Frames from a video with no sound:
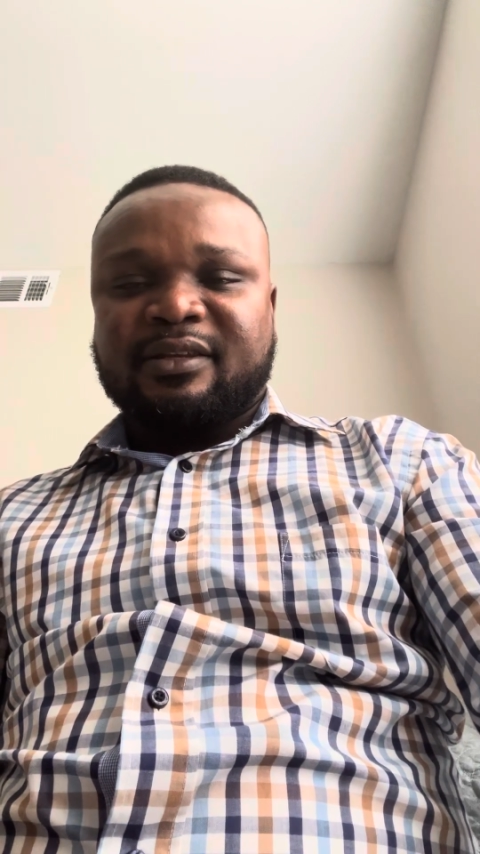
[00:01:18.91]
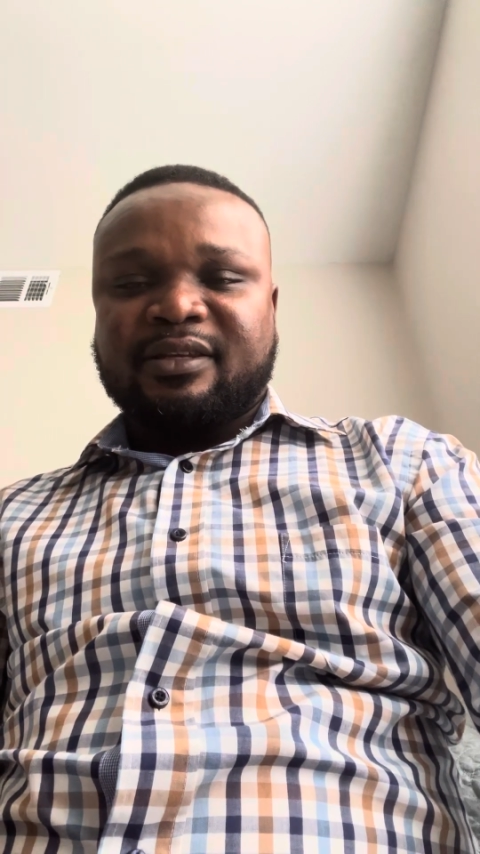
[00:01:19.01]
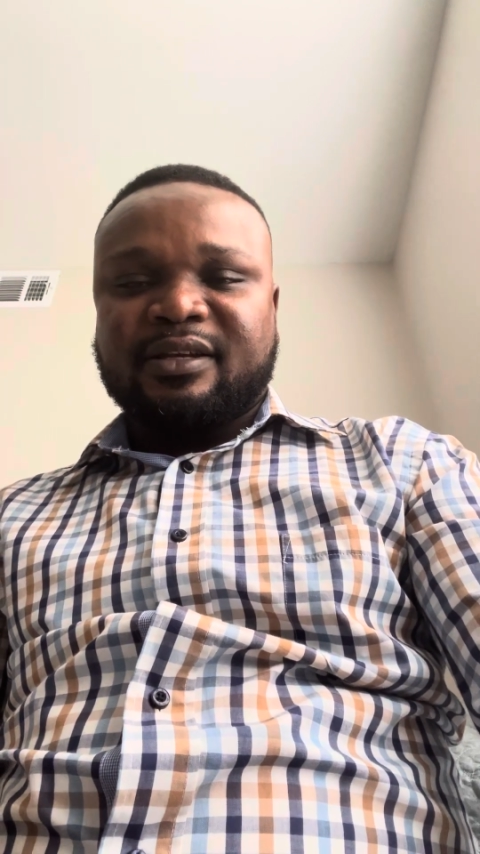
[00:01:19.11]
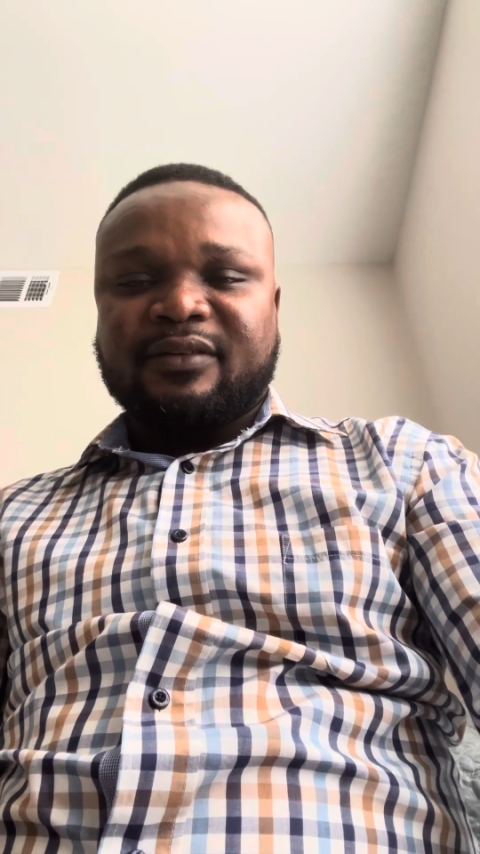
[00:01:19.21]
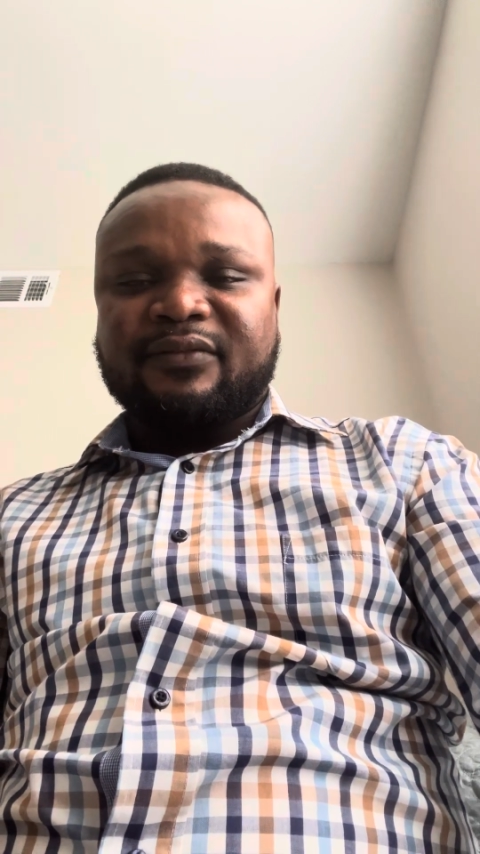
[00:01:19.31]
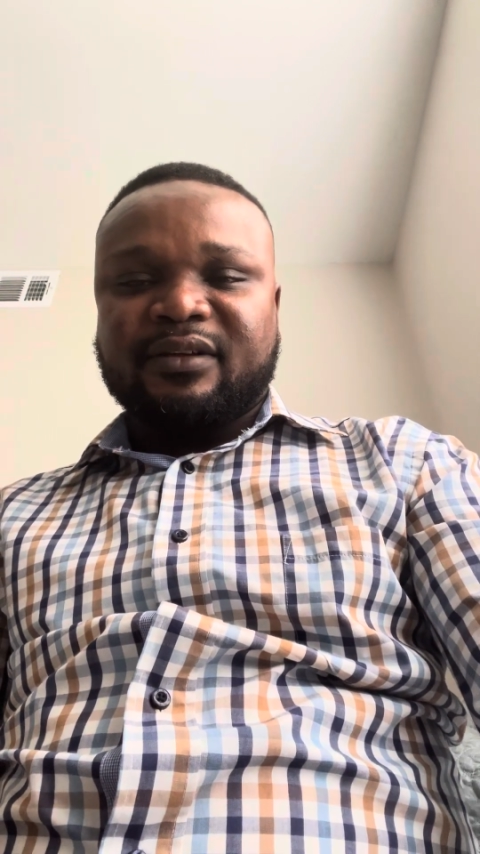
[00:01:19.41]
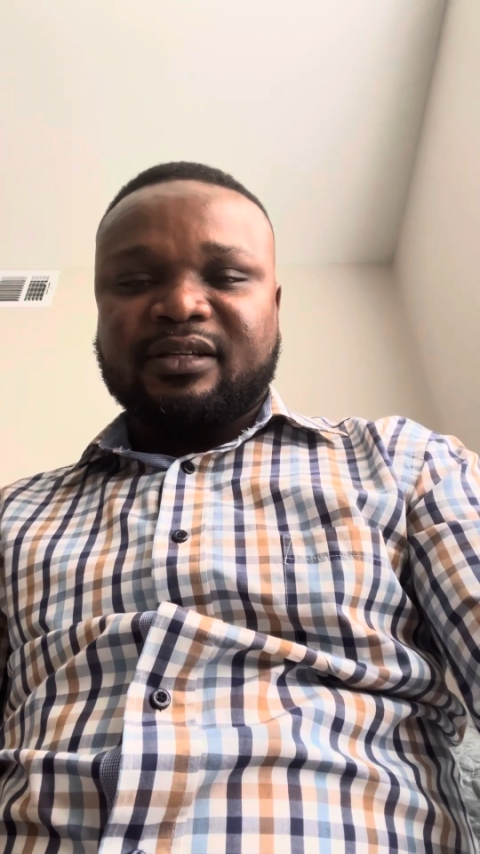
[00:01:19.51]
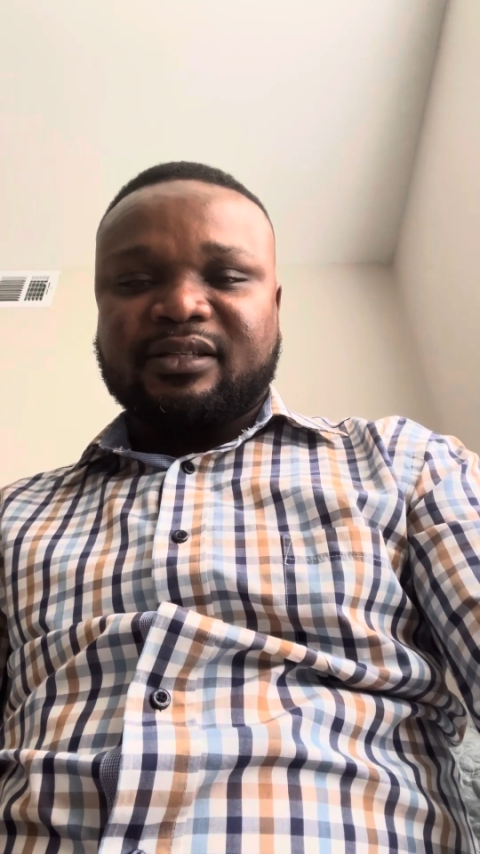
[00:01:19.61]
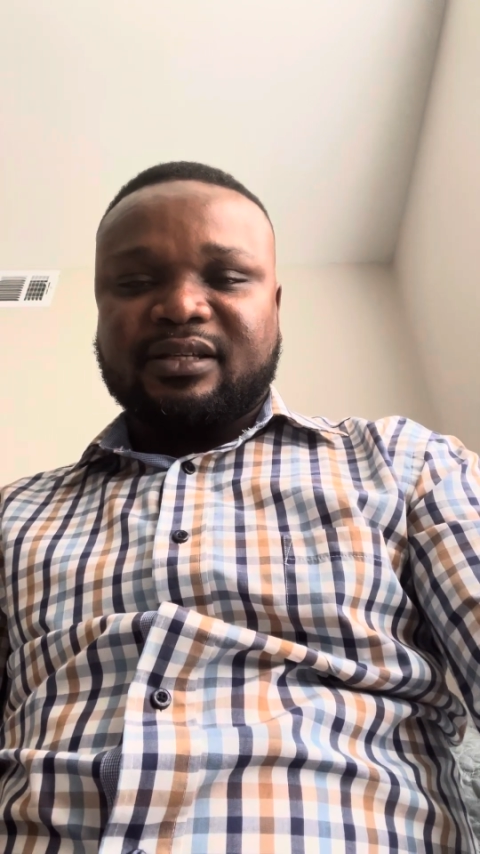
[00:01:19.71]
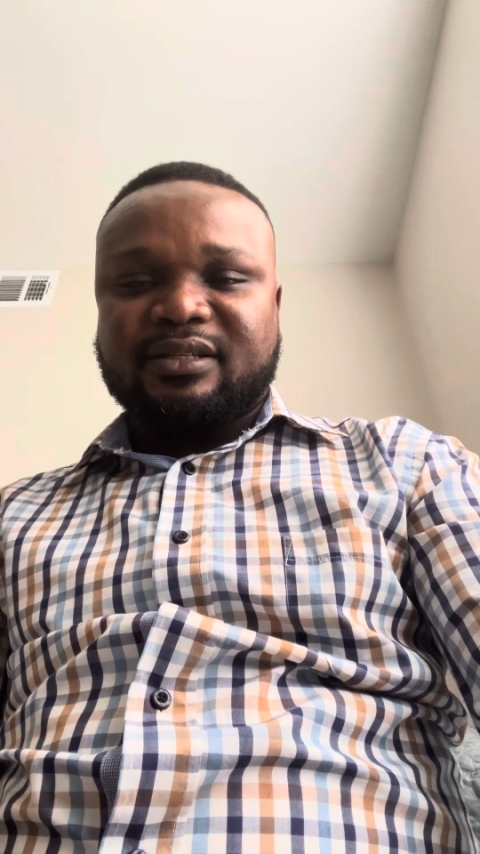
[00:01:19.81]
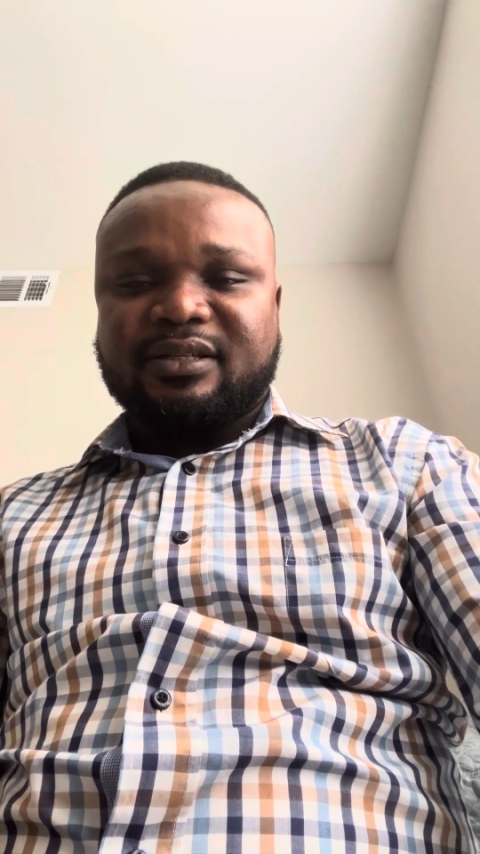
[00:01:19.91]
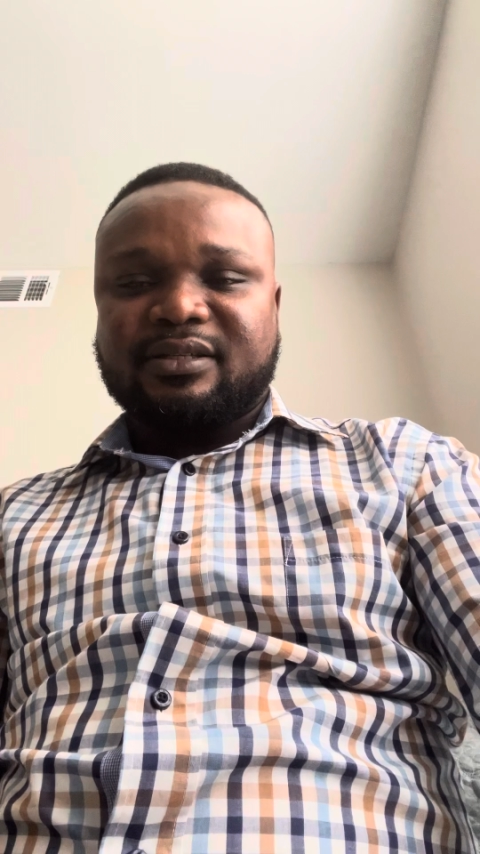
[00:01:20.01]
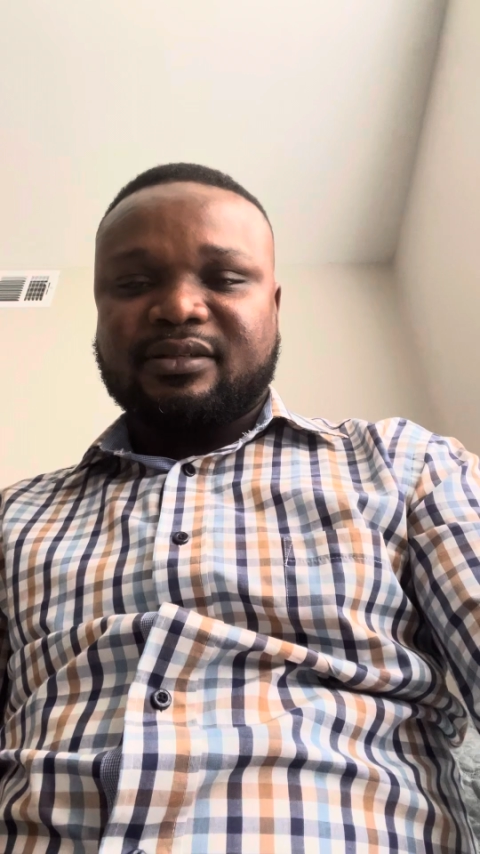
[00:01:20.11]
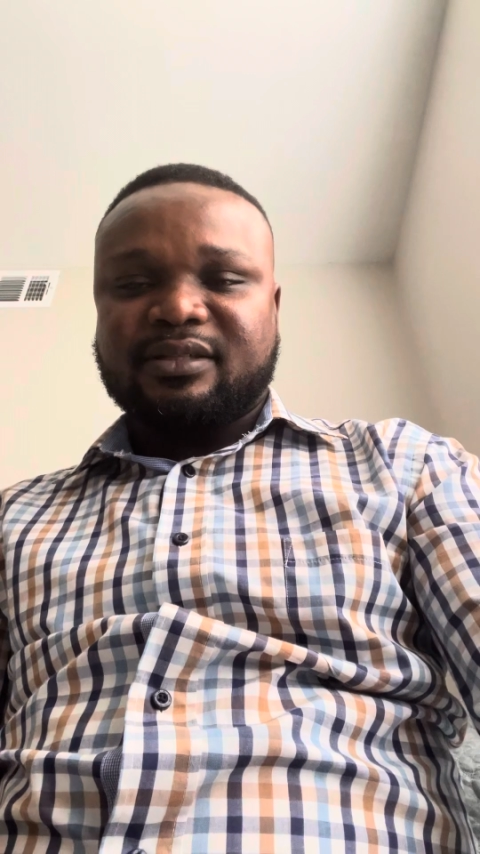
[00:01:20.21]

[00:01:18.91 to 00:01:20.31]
3 different data sets: